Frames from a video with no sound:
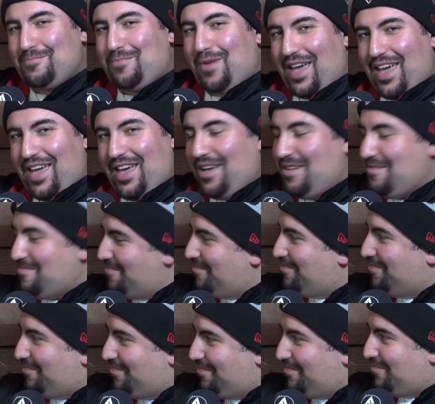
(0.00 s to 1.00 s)
to pay up.
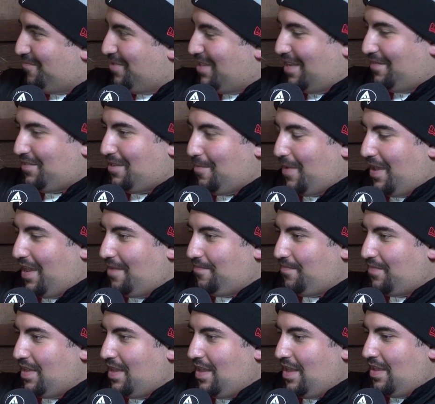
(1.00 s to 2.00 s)
We love to true. pay
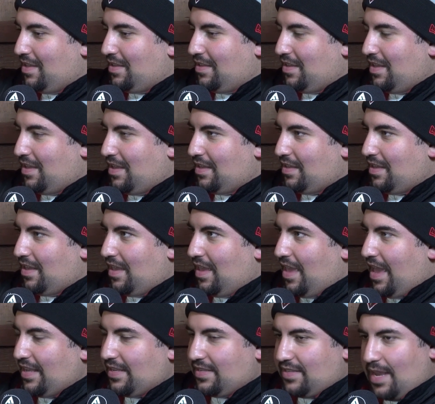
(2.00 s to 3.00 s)
up
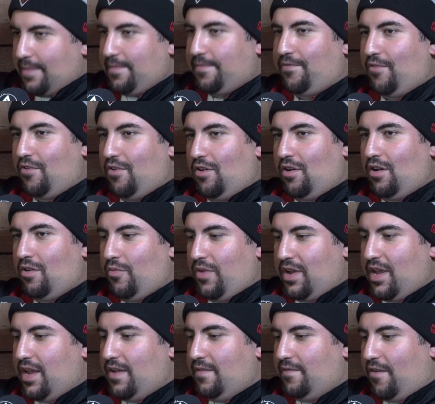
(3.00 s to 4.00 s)
except for
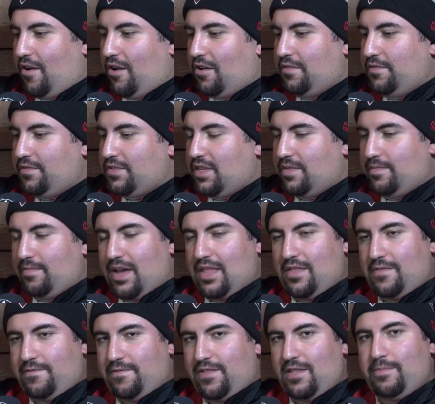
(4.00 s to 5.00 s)
when it involves the
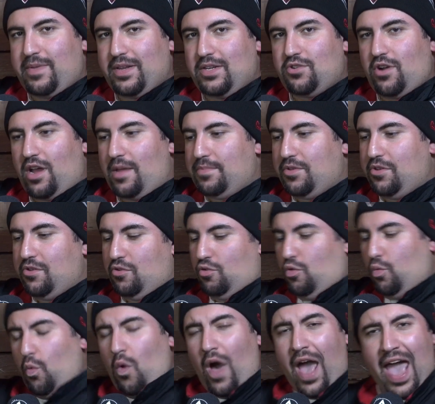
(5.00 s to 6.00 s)
mother flipping
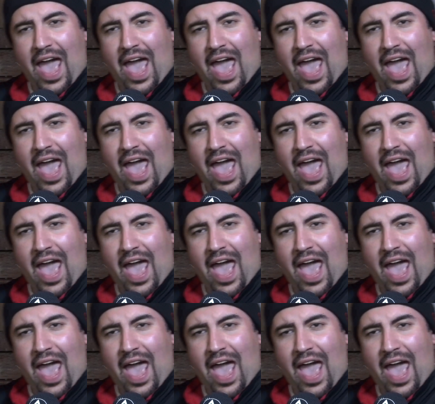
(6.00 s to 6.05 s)
tribunal.